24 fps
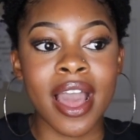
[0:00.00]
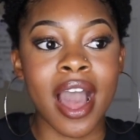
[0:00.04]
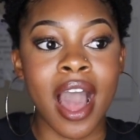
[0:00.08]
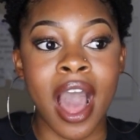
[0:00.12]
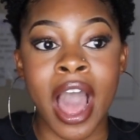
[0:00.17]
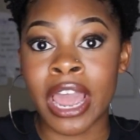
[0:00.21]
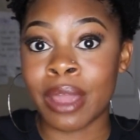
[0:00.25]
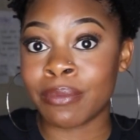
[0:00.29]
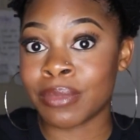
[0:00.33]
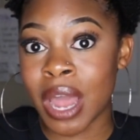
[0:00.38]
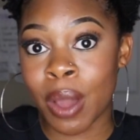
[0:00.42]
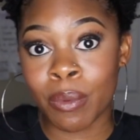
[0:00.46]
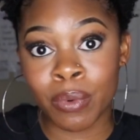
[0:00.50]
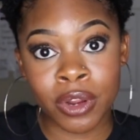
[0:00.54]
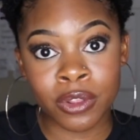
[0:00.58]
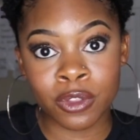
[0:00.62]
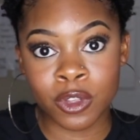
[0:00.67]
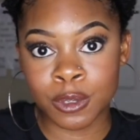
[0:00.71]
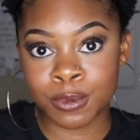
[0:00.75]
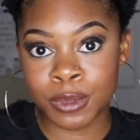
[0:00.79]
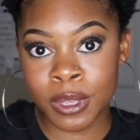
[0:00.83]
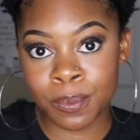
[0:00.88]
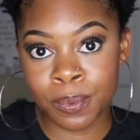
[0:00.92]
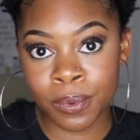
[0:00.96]
I am not one of
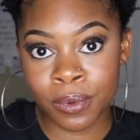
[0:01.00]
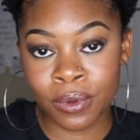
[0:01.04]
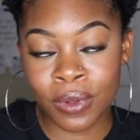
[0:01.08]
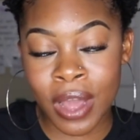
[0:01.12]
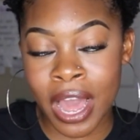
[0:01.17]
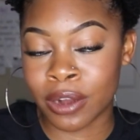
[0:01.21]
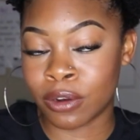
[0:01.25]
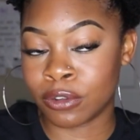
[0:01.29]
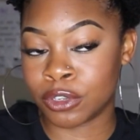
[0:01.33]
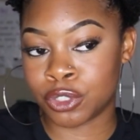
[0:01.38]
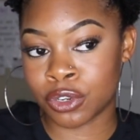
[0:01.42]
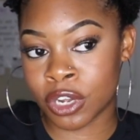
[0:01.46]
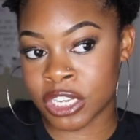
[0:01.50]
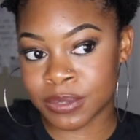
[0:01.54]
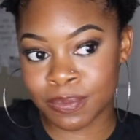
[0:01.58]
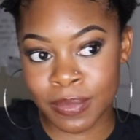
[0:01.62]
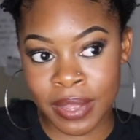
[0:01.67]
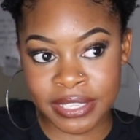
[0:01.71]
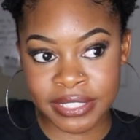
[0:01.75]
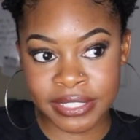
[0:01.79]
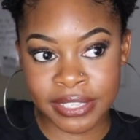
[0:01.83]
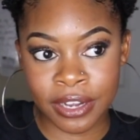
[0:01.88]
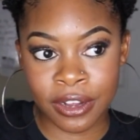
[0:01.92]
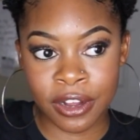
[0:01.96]
those people. I don't trust
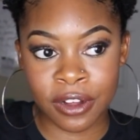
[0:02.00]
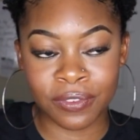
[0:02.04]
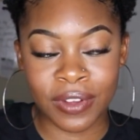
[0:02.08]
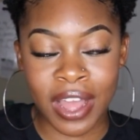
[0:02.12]
myself.